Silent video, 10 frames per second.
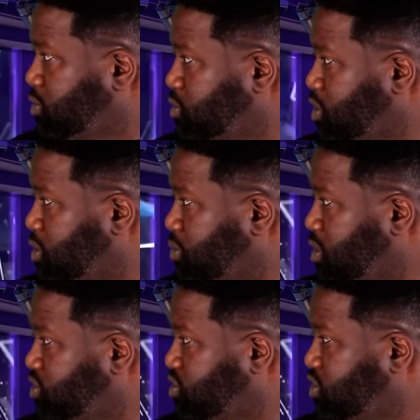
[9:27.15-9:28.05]
I'm going to go ahead and
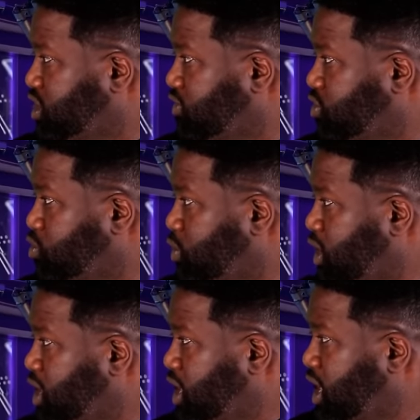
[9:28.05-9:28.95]
make sure to give you
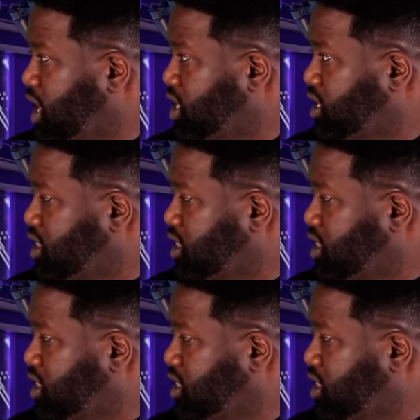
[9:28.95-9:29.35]
a hand